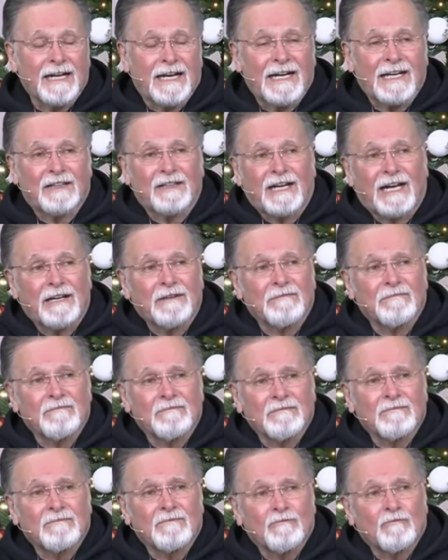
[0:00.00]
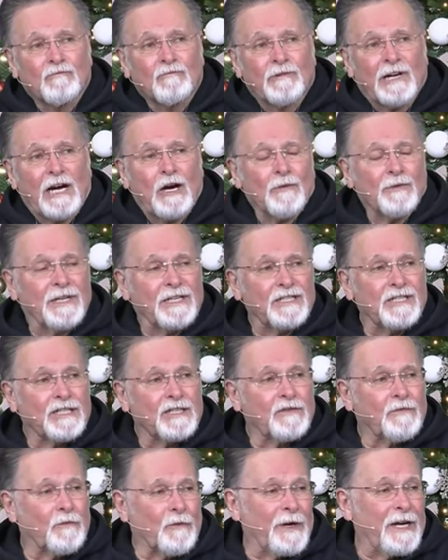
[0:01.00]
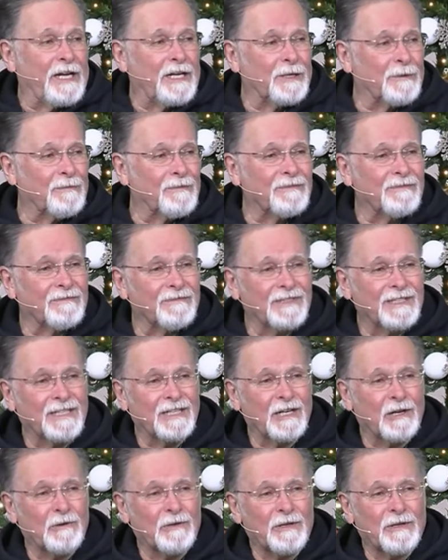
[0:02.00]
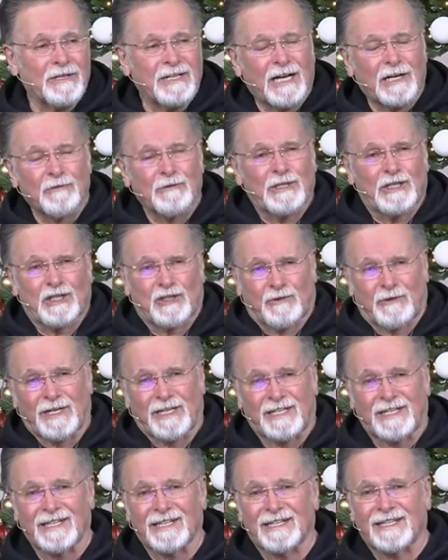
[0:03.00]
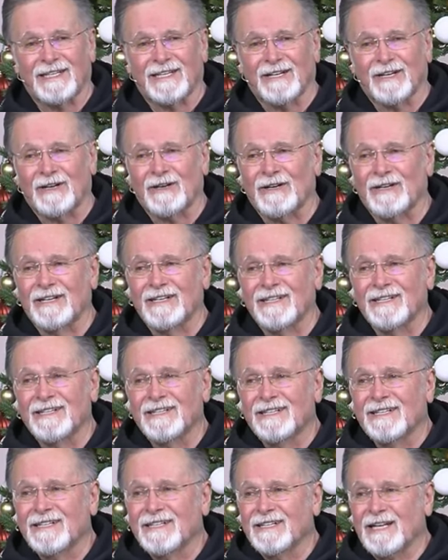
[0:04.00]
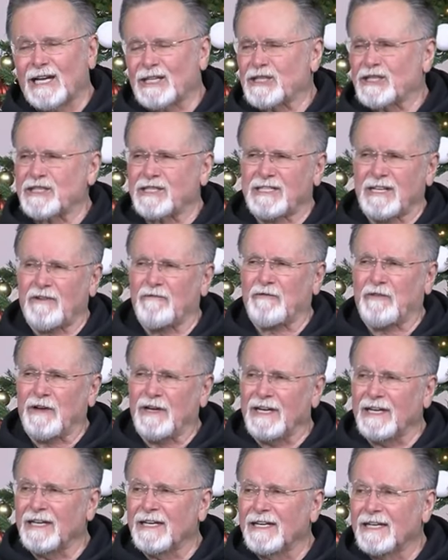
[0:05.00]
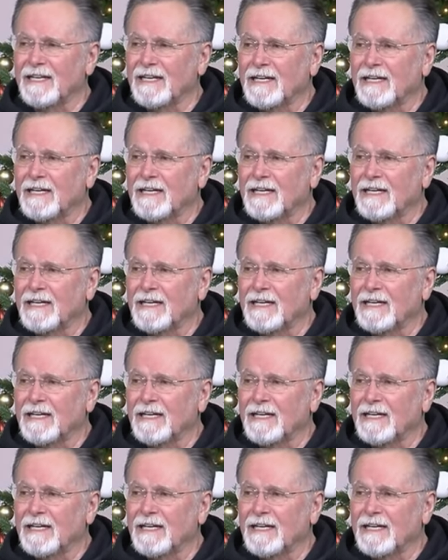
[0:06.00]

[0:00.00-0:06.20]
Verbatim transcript: I thought, wow, this is freedom. You know, they're not restricted, they're not stuffy.